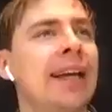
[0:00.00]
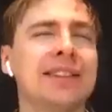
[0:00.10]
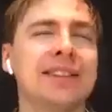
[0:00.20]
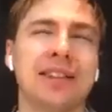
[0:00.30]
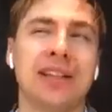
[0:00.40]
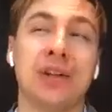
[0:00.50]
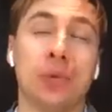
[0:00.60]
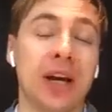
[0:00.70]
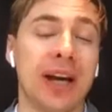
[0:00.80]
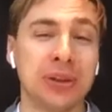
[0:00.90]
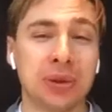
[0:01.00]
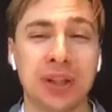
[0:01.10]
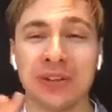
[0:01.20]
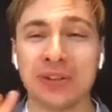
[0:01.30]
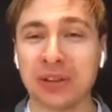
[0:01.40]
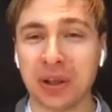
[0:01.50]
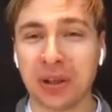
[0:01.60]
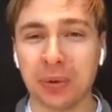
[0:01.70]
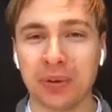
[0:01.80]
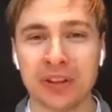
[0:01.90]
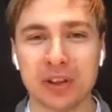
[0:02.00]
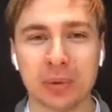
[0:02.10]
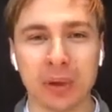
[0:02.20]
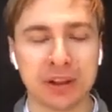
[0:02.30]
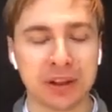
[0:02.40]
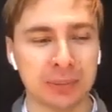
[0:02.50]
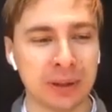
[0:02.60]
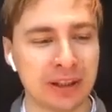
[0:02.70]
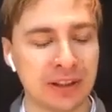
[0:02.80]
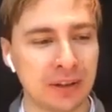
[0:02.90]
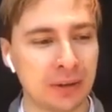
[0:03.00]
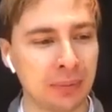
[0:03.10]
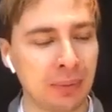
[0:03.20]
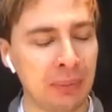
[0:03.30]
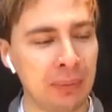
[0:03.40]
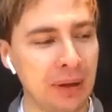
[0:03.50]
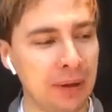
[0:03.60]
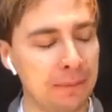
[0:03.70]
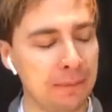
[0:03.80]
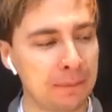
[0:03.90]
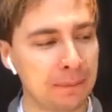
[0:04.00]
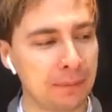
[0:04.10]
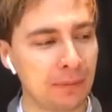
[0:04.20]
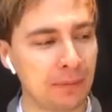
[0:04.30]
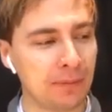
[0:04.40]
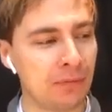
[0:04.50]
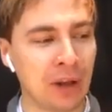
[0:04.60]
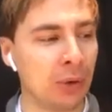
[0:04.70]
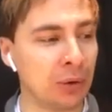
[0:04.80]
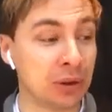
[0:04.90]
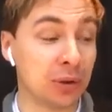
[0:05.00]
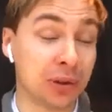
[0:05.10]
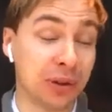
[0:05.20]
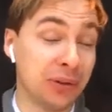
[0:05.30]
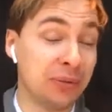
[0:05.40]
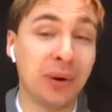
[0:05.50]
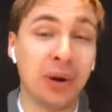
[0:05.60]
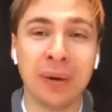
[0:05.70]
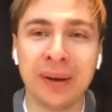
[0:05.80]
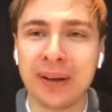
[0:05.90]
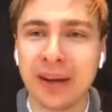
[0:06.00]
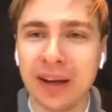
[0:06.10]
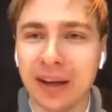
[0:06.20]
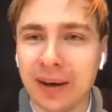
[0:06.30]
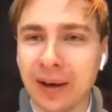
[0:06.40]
I guess in a way I should have started with this question, but maybe now is also a good moment.